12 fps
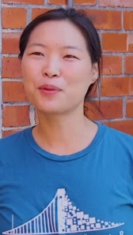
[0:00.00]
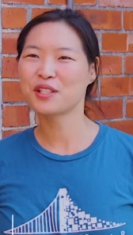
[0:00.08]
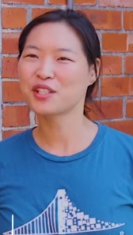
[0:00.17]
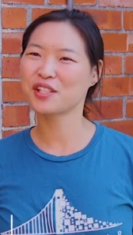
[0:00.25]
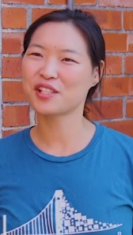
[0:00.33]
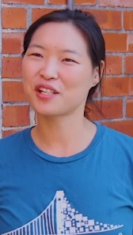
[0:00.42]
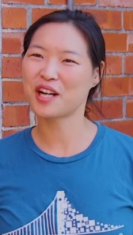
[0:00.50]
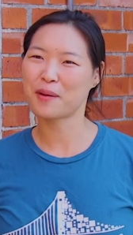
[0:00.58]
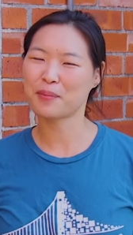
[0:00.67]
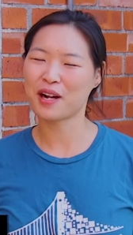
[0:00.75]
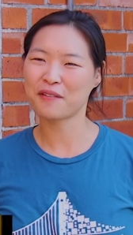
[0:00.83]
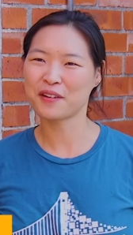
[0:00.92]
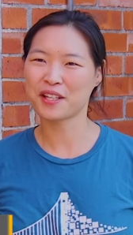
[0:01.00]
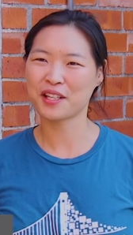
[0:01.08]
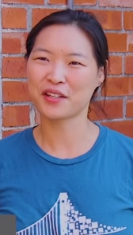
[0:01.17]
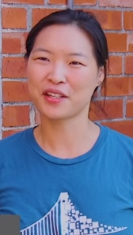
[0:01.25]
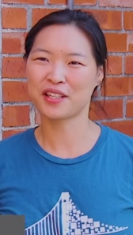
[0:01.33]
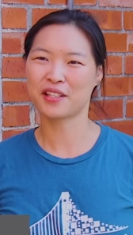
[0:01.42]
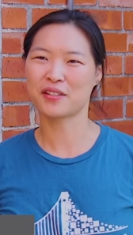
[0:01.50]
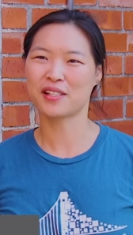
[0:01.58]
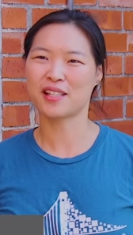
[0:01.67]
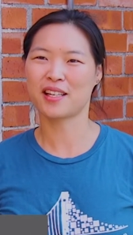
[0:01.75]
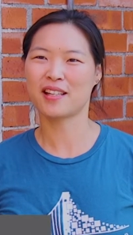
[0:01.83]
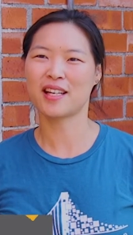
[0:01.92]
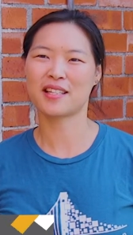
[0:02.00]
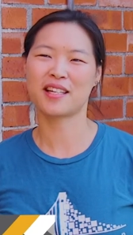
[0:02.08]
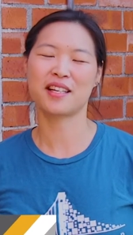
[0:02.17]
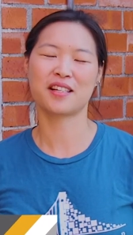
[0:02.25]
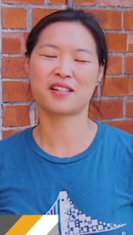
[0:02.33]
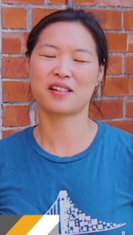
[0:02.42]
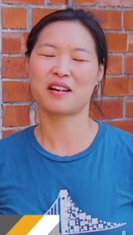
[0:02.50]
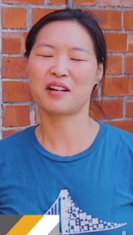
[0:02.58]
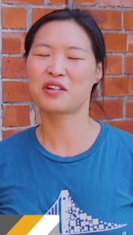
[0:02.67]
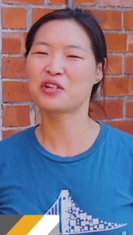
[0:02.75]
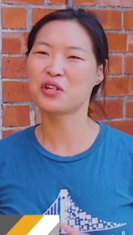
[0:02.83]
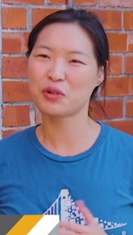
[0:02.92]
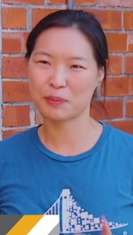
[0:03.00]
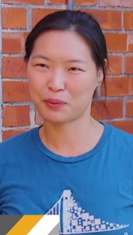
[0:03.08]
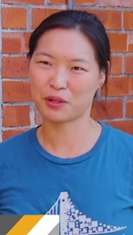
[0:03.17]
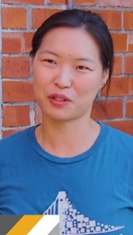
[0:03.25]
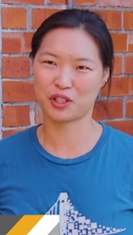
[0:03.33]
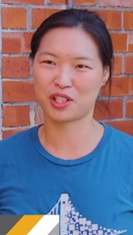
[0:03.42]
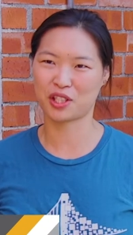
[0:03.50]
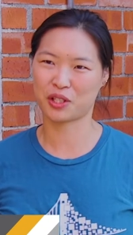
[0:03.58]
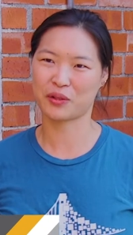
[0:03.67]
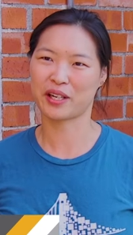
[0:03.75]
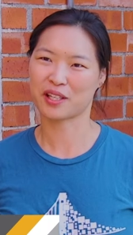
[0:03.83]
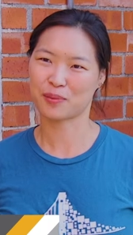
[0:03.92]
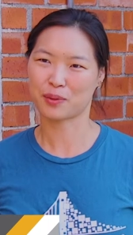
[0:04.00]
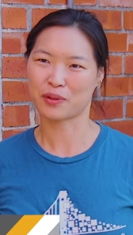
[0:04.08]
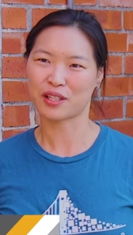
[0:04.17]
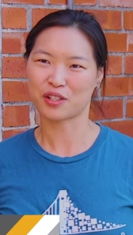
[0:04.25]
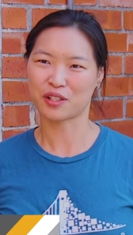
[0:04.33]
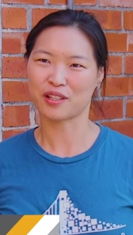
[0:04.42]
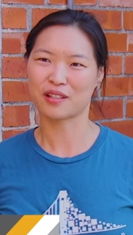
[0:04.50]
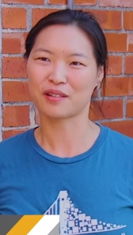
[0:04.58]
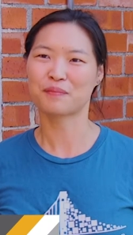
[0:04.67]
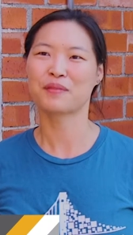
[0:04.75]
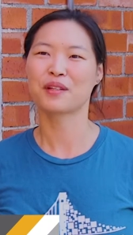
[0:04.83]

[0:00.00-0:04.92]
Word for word: BridgeYear is a nonprofit here in Houston that takes a new approach to career exploration.